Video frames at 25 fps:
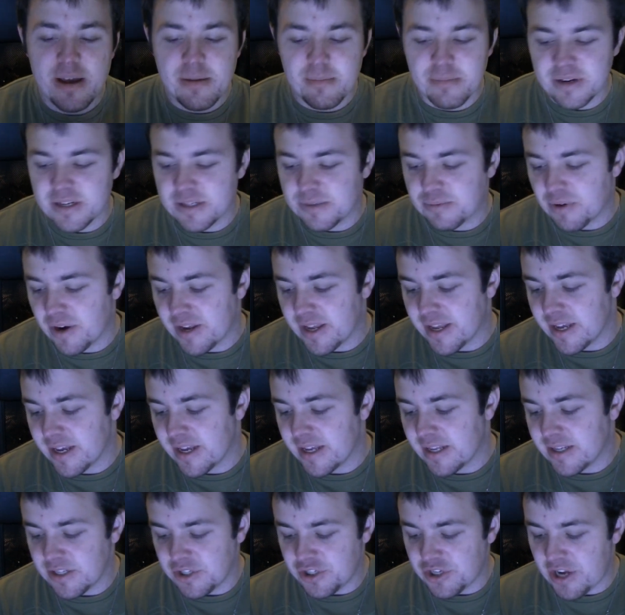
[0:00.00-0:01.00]
But it's breaking
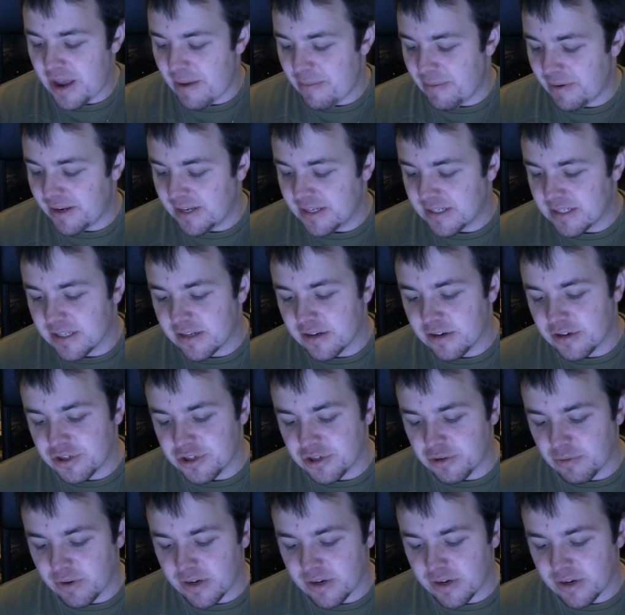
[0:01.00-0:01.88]
into Japanese literature.